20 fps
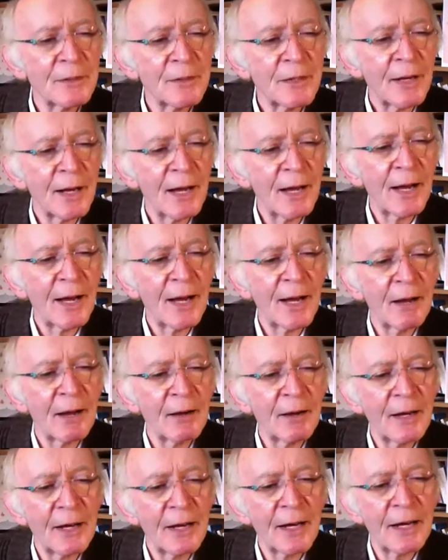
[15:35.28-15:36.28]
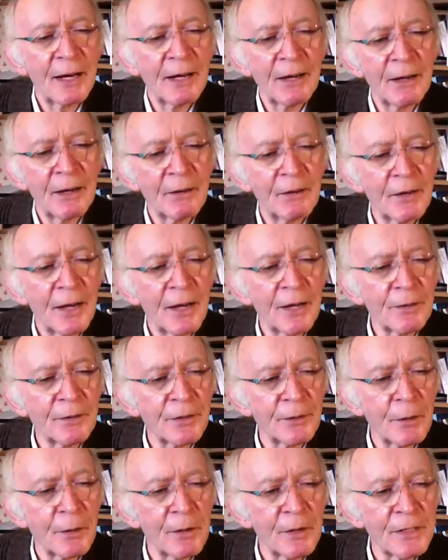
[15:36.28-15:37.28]
And
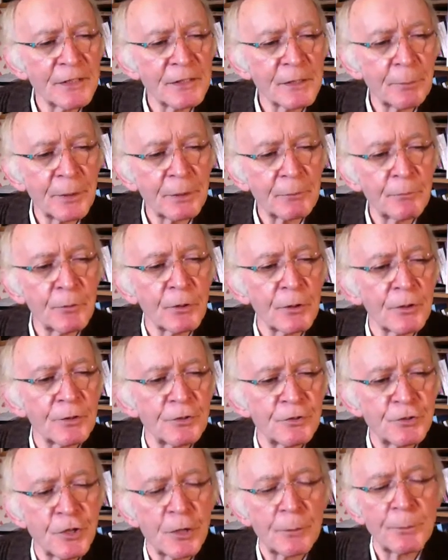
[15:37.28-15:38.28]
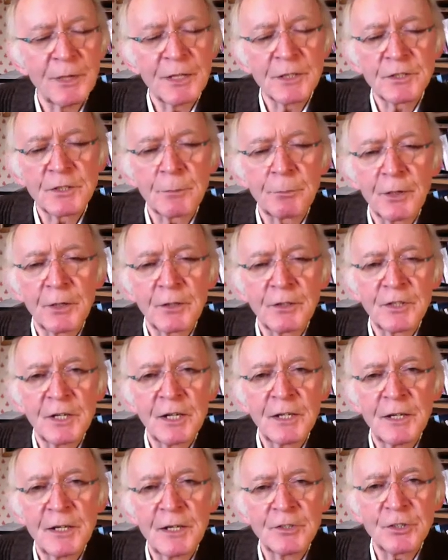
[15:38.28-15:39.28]
he's a bit more dubious about
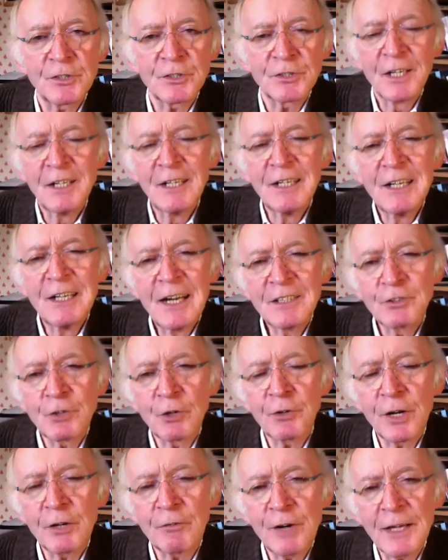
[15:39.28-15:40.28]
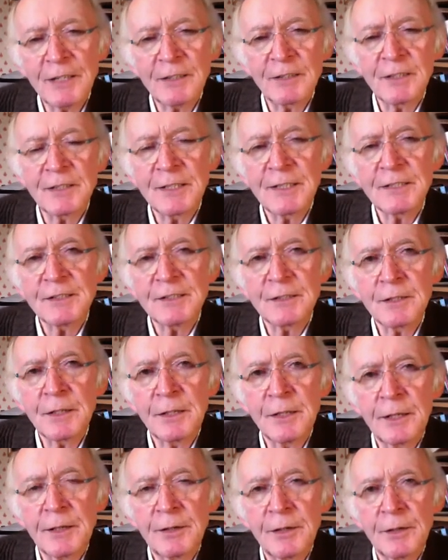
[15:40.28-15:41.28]
teenagers. So you're right,
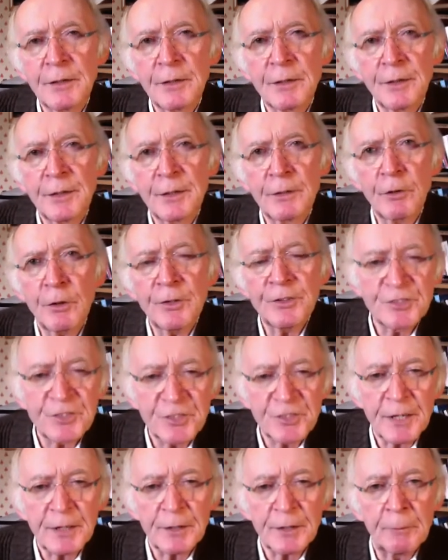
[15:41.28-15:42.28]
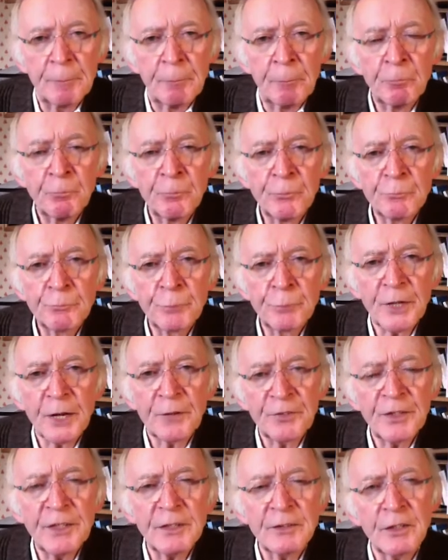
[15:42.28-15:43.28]
they're uncertain. But I
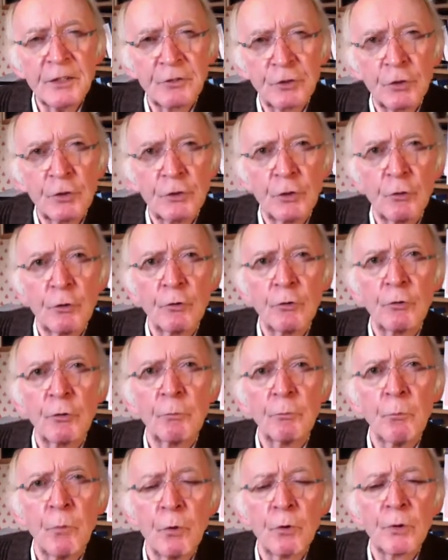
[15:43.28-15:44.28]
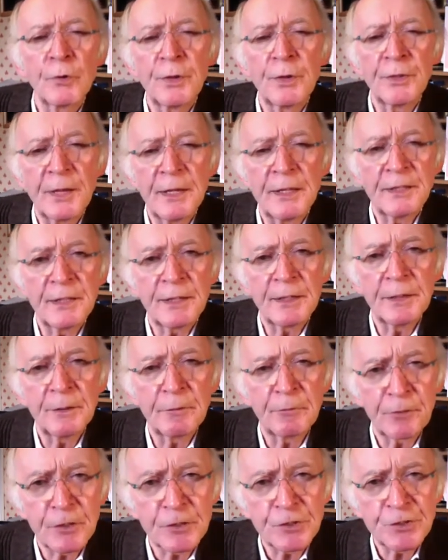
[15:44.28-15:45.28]
think they do know more than they did the
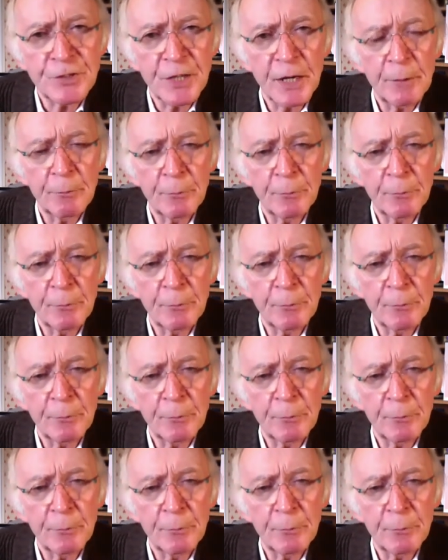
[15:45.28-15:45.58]
first time.